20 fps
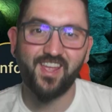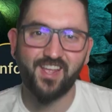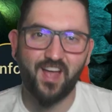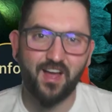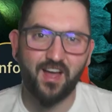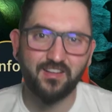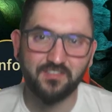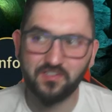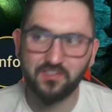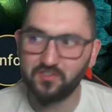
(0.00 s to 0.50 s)
Hey
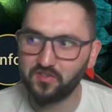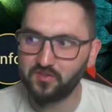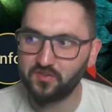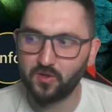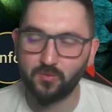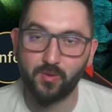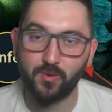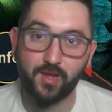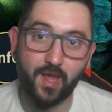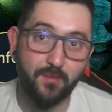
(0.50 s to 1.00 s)
guys, this is
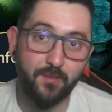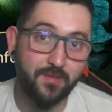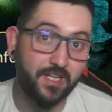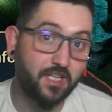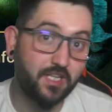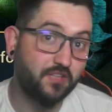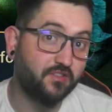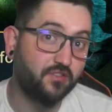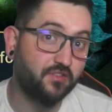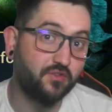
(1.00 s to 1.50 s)
OddOneGaming.
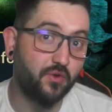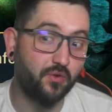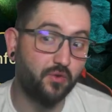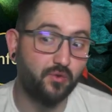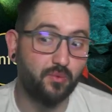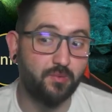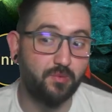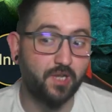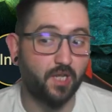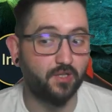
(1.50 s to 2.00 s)
This is going
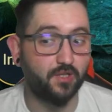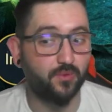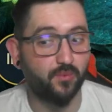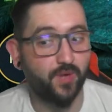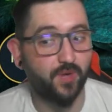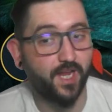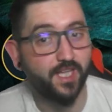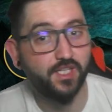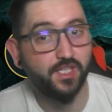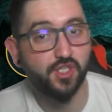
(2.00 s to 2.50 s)
to be another
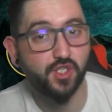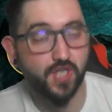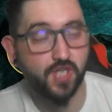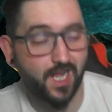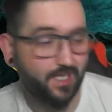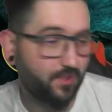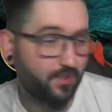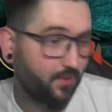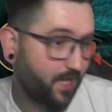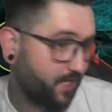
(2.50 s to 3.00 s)
Raid
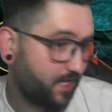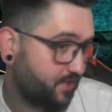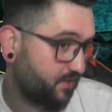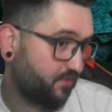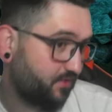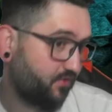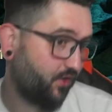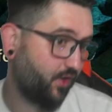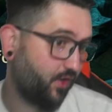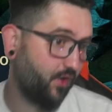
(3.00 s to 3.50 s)
Shadow
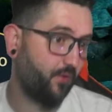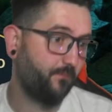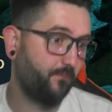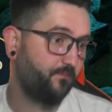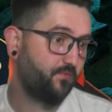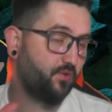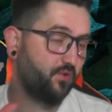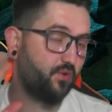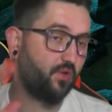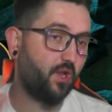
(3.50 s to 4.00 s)
Legends video.
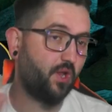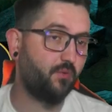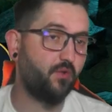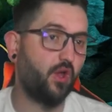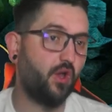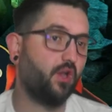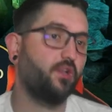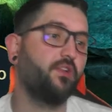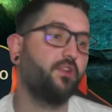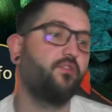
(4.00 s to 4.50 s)
Today we
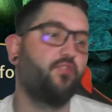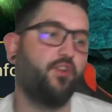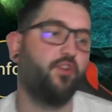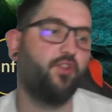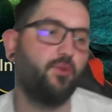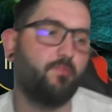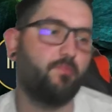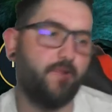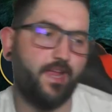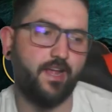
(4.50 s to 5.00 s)
are on the
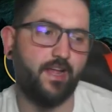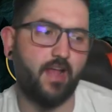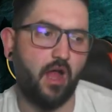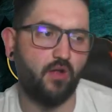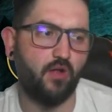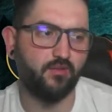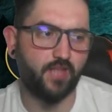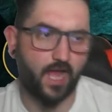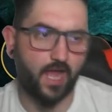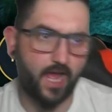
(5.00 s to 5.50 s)
free-to-play
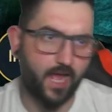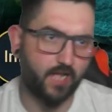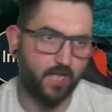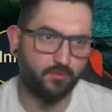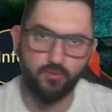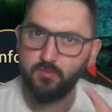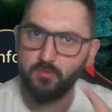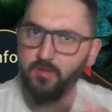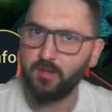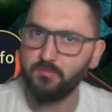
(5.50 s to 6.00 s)
account
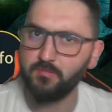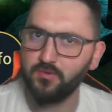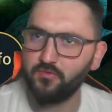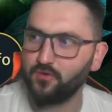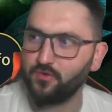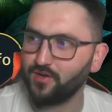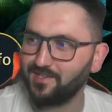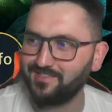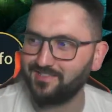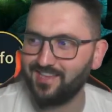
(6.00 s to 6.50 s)
and we might be
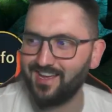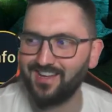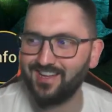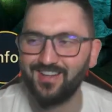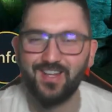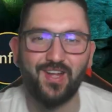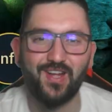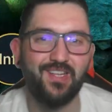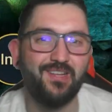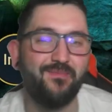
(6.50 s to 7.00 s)
for a
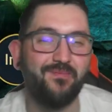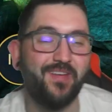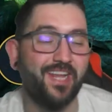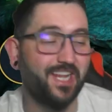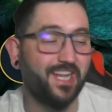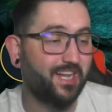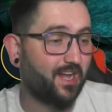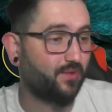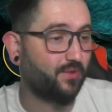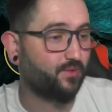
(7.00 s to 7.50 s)
second on the
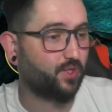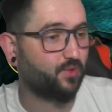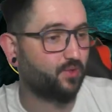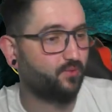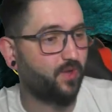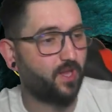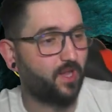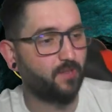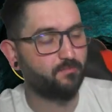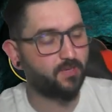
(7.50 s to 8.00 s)
main account as
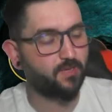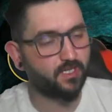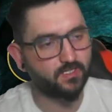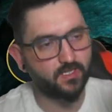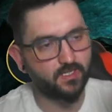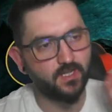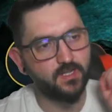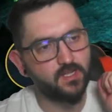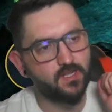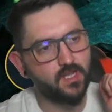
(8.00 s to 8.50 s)
well,
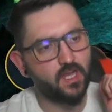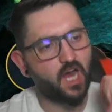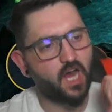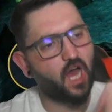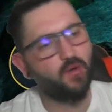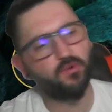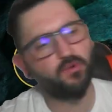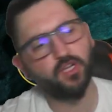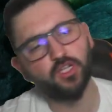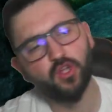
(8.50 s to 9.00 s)
but
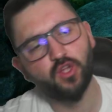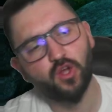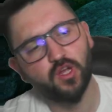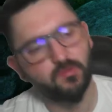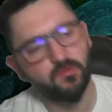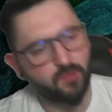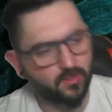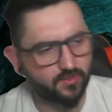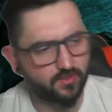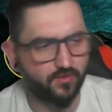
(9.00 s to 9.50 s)
I want to talk
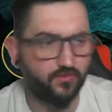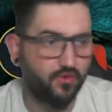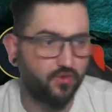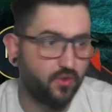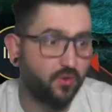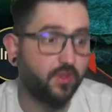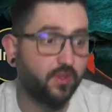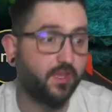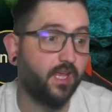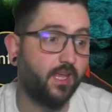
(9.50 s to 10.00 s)
about a
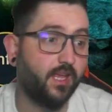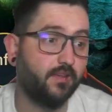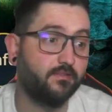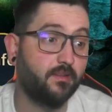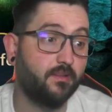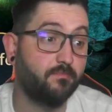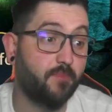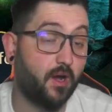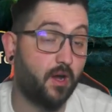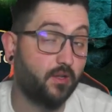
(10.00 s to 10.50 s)
few
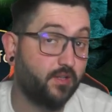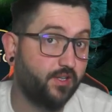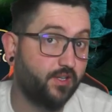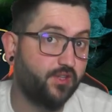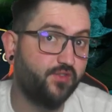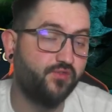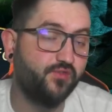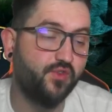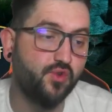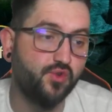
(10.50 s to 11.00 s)
things about
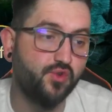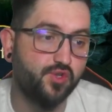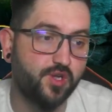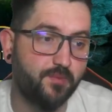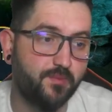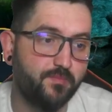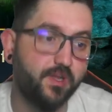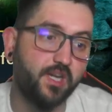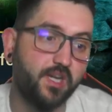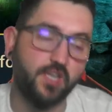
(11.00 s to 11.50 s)
this
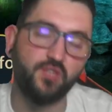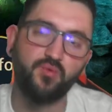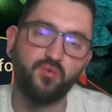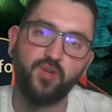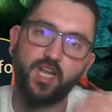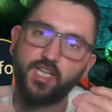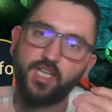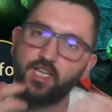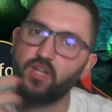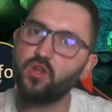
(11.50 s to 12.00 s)
fusion because
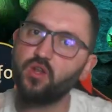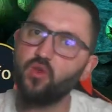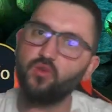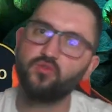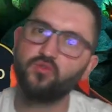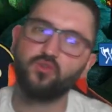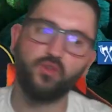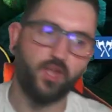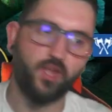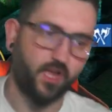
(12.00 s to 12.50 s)
we're getting
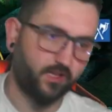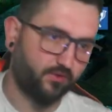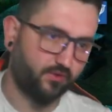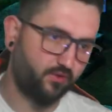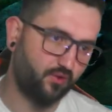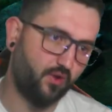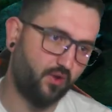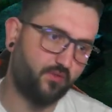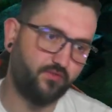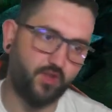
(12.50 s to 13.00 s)
close to the end,
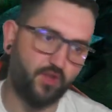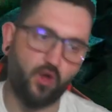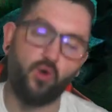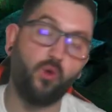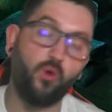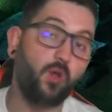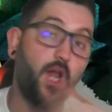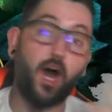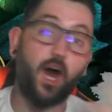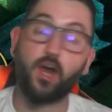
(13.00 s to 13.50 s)
of the
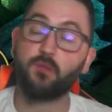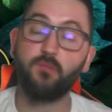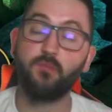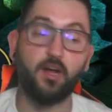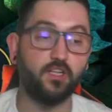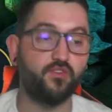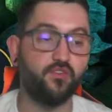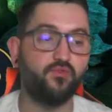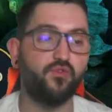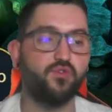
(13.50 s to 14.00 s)
whole
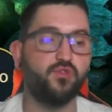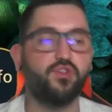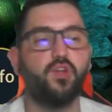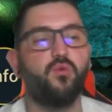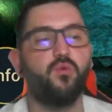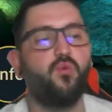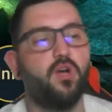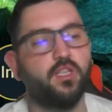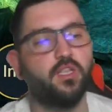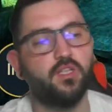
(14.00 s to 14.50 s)
Armanz fusion
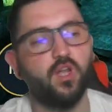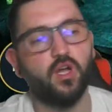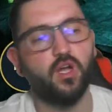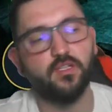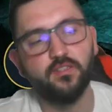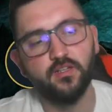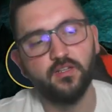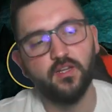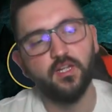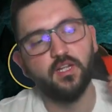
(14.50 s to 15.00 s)
and
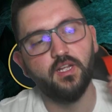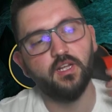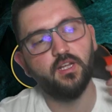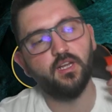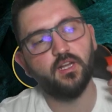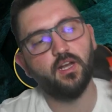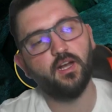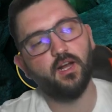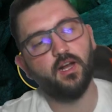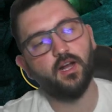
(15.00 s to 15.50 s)
whatnot.
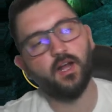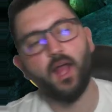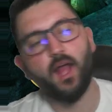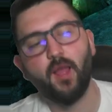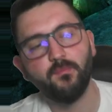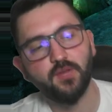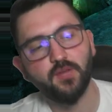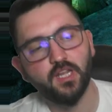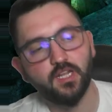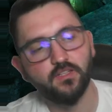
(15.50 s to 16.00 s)

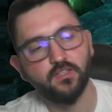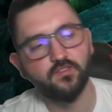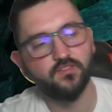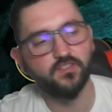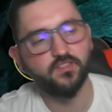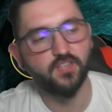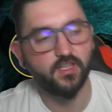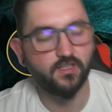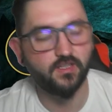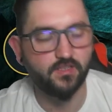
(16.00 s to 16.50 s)
I'm gonna
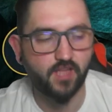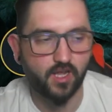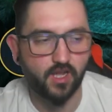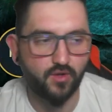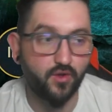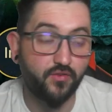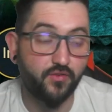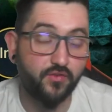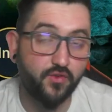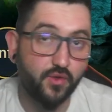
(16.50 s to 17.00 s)
tell
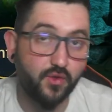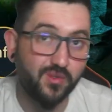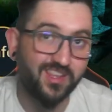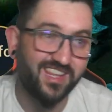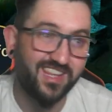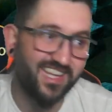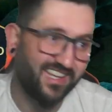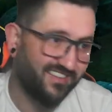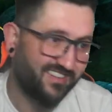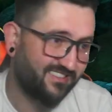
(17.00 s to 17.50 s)
you a few
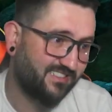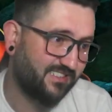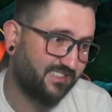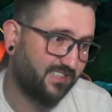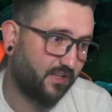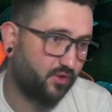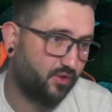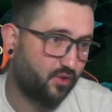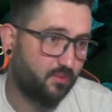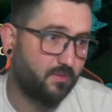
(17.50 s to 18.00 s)
things
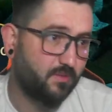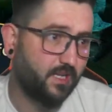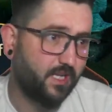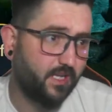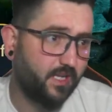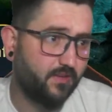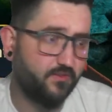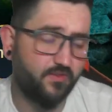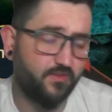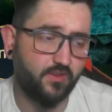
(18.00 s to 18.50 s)
that I do
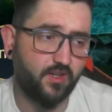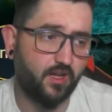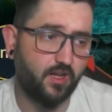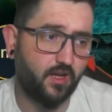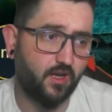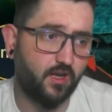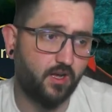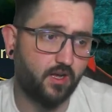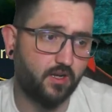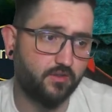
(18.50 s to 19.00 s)
believe
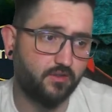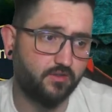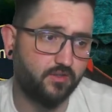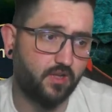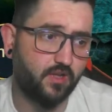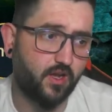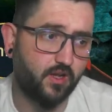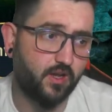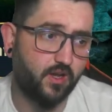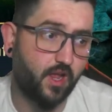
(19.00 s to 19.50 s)
are
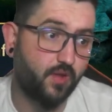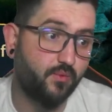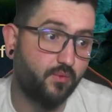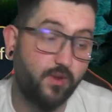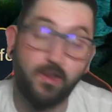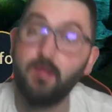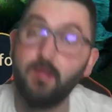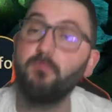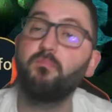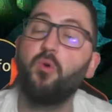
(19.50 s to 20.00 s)
like
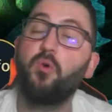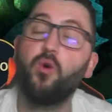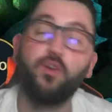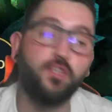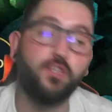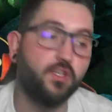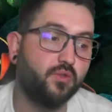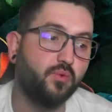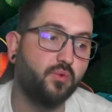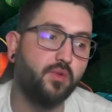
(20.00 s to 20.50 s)
really
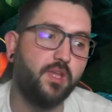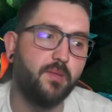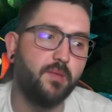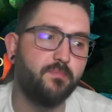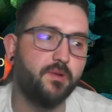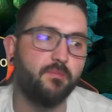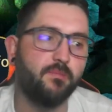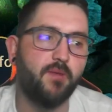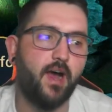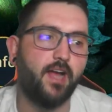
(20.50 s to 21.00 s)
important to
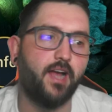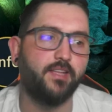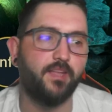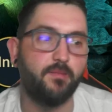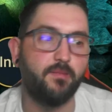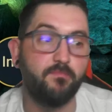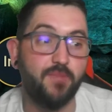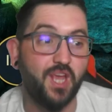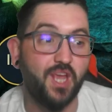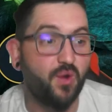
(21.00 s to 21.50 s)
keep in mind
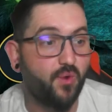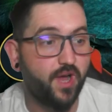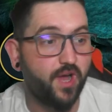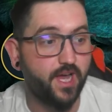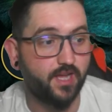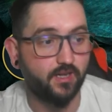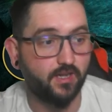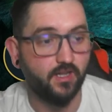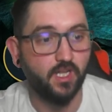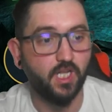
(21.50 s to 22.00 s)
and be
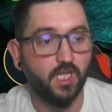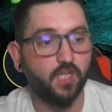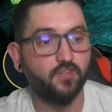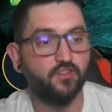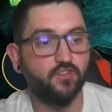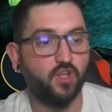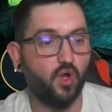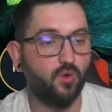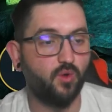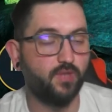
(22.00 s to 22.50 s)
aware
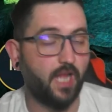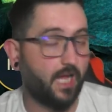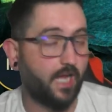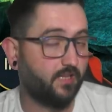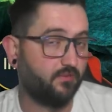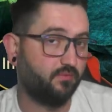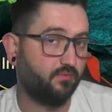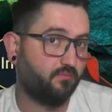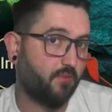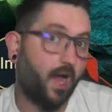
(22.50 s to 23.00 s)
so
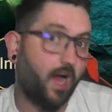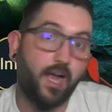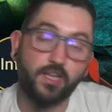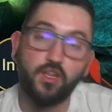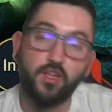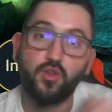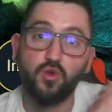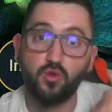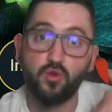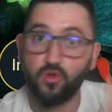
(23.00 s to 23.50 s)
that
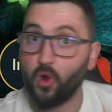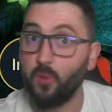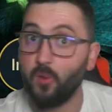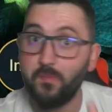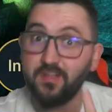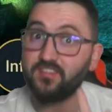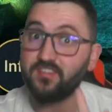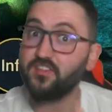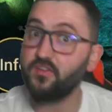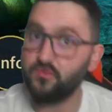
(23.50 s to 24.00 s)
either you don't
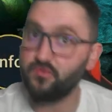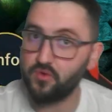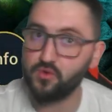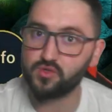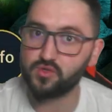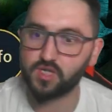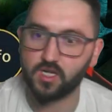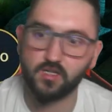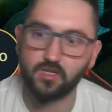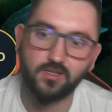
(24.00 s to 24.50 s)
miss the
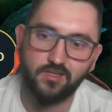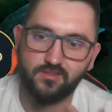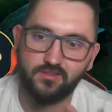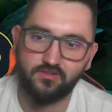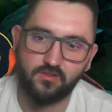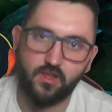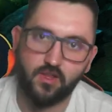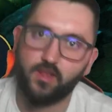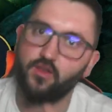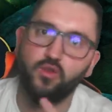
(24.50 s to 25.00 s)
fusion,
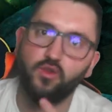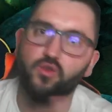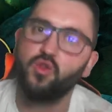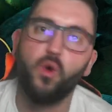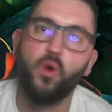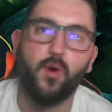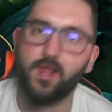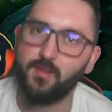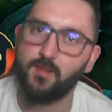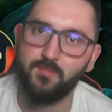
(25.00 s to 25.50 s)
because like you
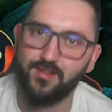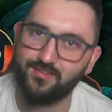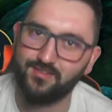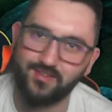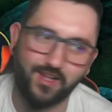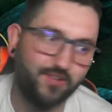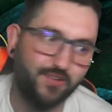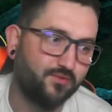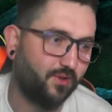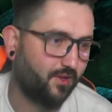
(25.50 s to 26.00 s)
don't want to miss
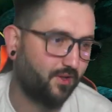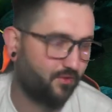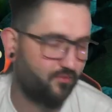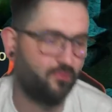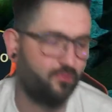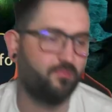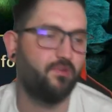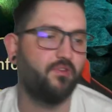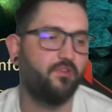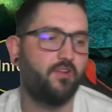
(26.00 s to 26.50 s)
this one if
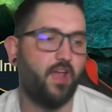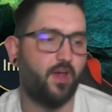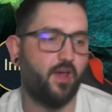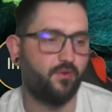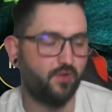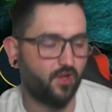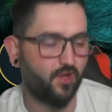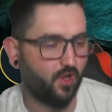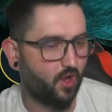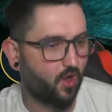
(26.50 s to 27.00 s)
you've been
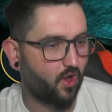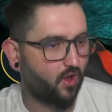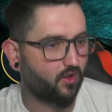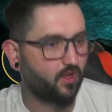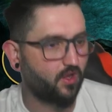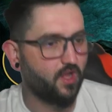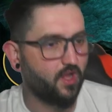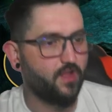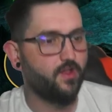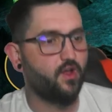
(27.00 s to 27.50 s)
carrying along,